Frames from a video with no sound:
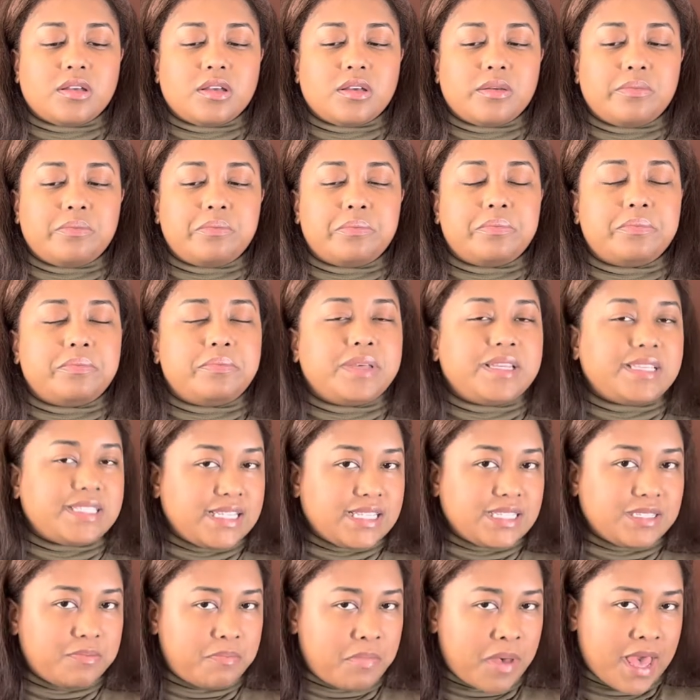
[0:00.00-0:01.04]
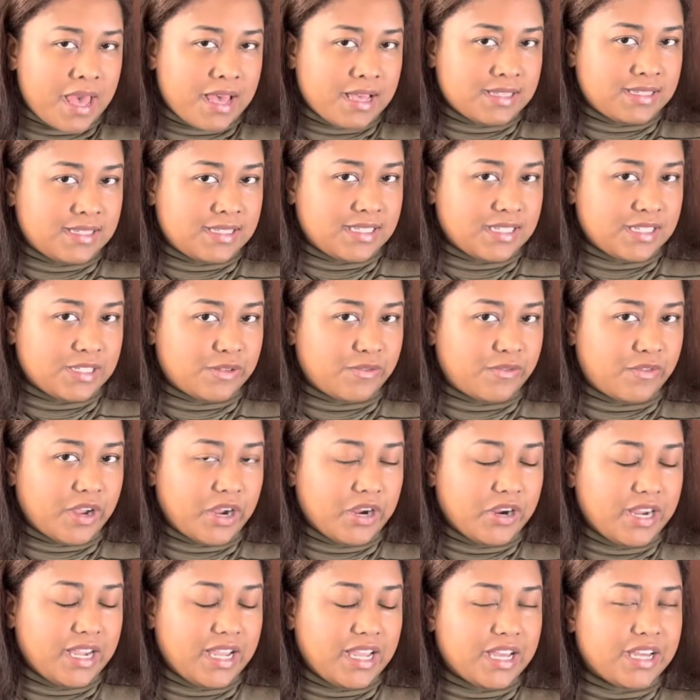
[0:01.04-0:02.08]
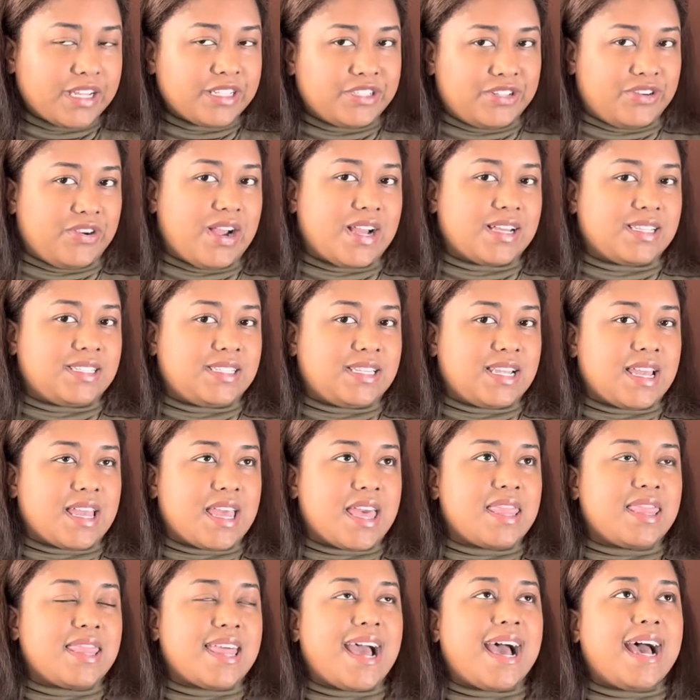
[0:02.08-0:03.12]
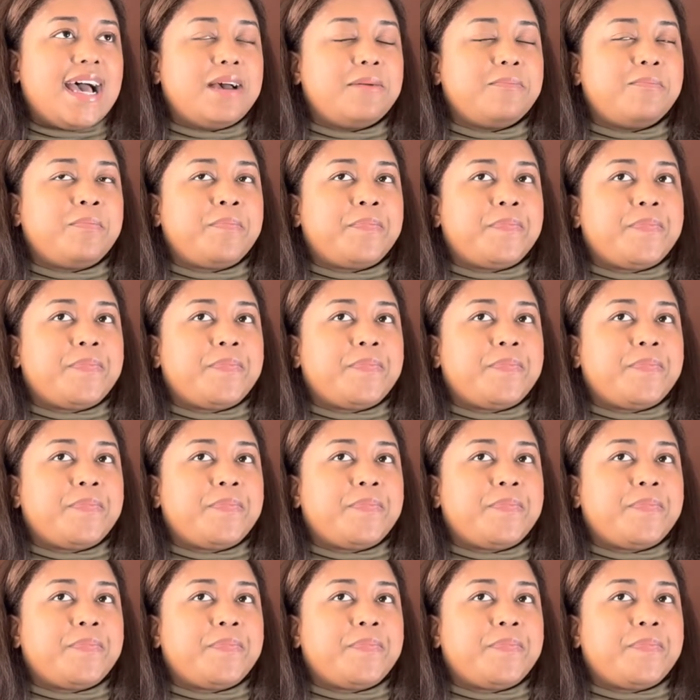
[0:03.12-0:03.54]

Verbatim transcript: Mrs. Best is very interesting in that